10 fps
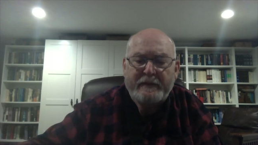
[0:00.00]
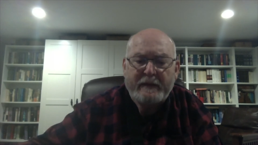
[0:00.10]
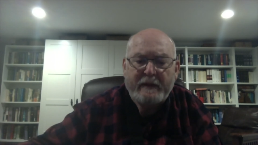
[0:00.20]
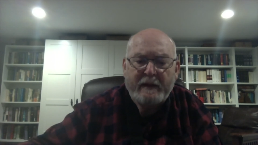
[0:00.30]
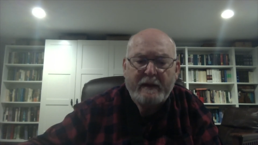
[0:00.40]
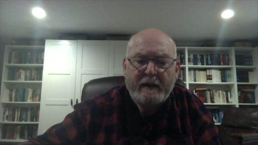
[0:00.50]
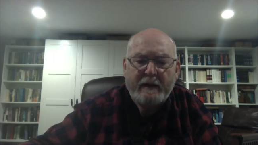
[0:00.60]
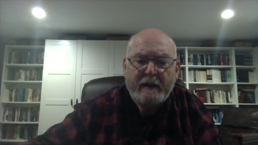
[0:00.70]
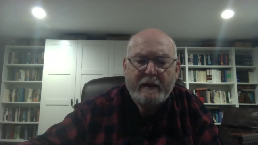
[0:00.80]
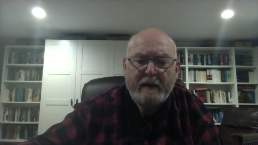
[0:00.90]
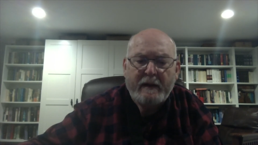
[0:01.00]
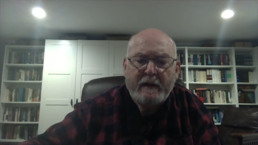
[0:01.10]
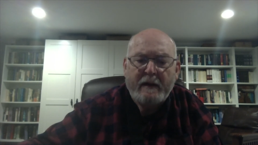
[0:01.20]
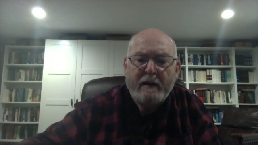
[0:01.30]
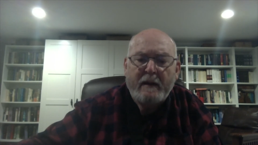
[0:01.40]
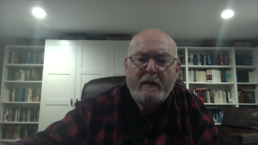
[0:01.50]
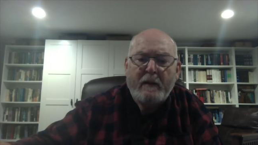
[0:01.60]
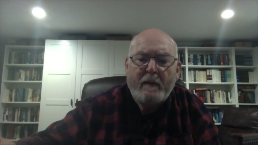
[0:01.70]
Nothing is said.